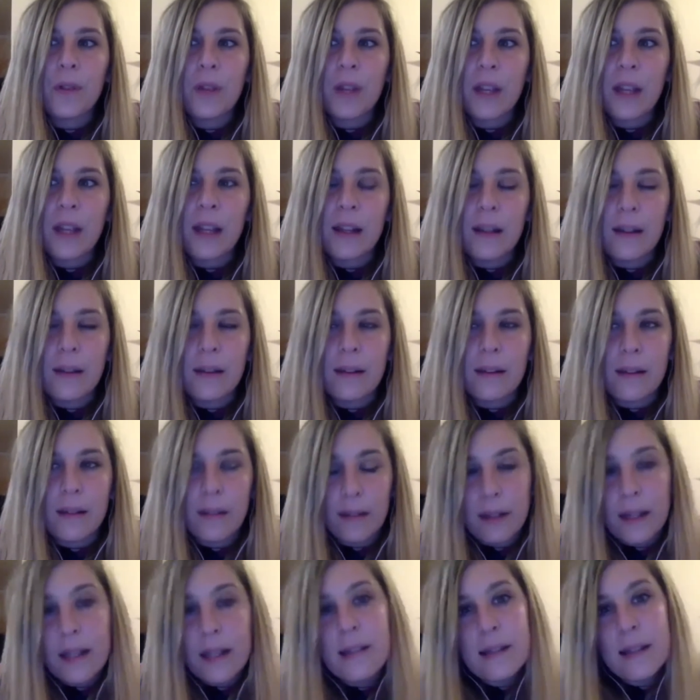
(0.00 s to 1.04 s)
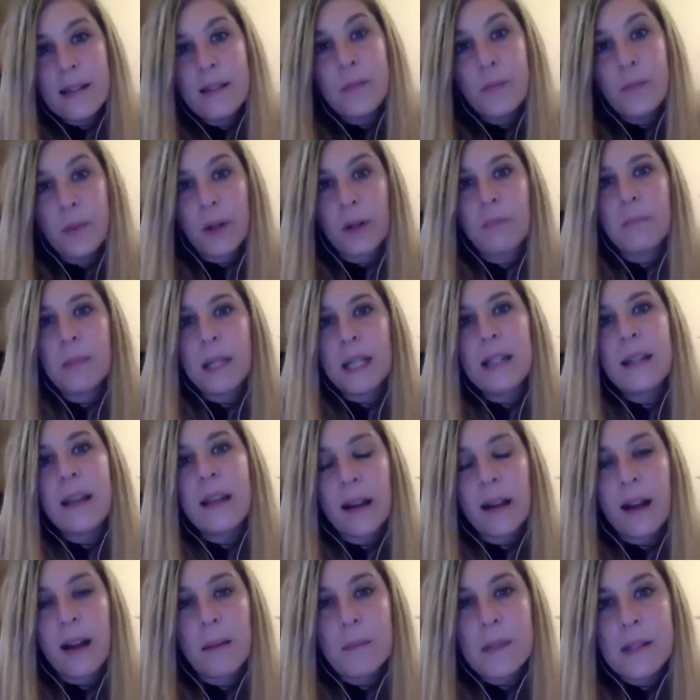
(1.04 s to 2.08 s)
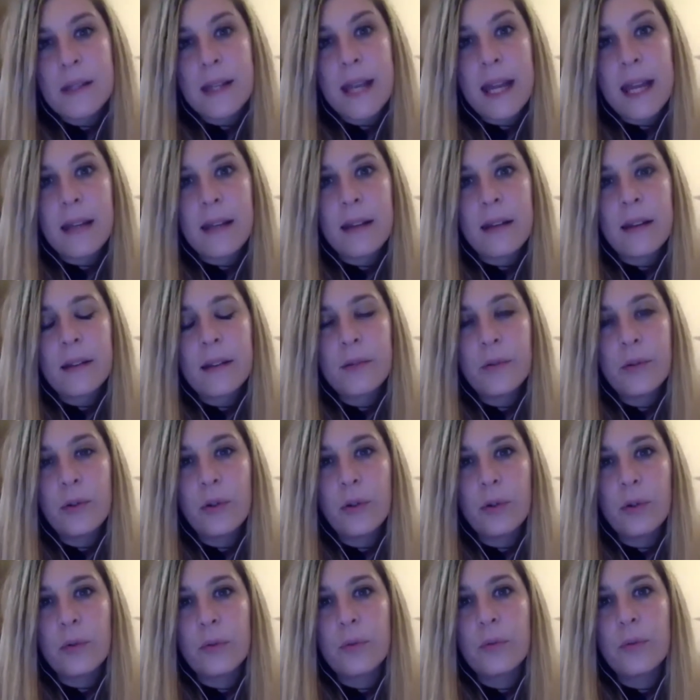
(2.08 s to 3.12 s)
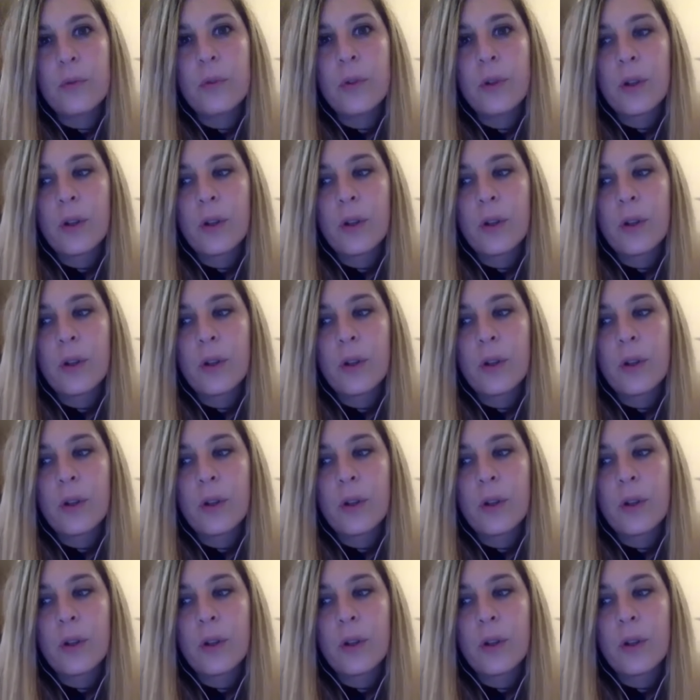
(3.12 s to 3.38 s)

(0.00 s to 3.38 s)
is where media comes in, to